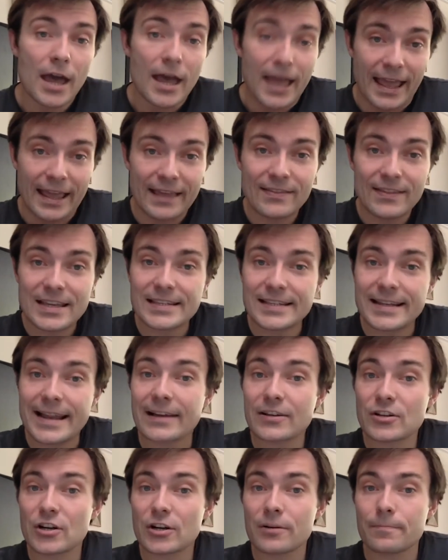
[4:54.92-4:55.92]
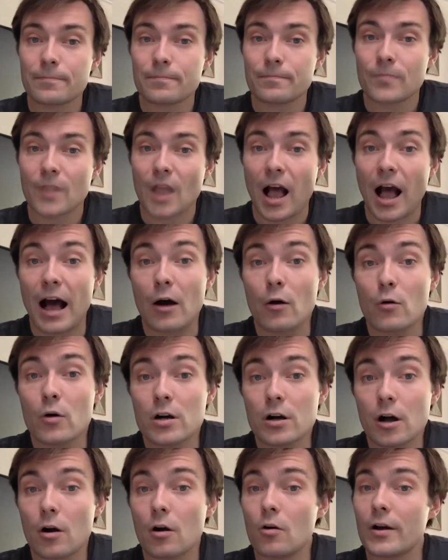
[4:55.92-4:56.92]
In this lecture, I will
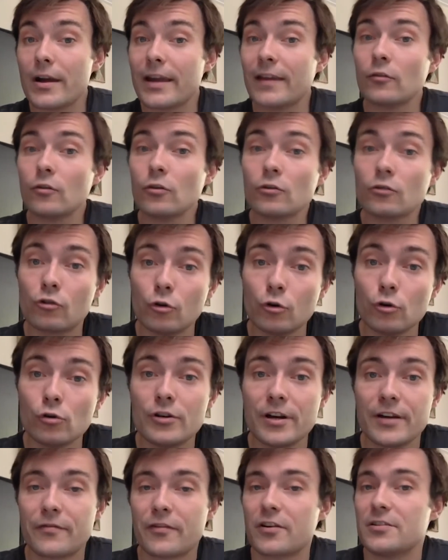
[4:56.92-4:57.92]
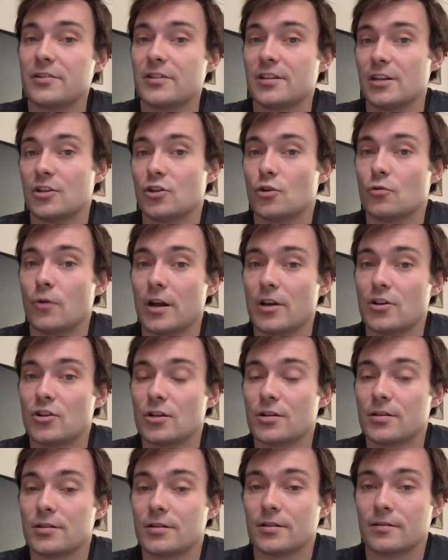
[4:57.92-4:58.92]
go into two different
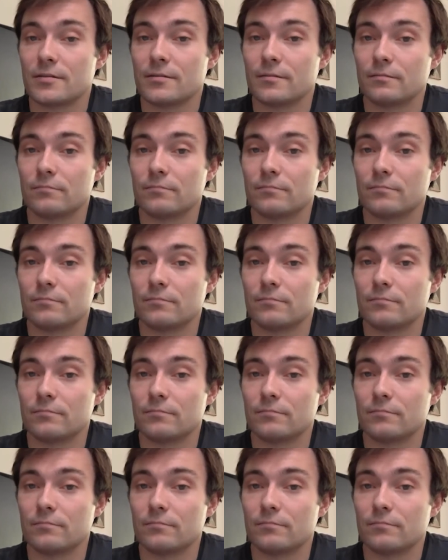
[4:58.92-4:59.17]
situations: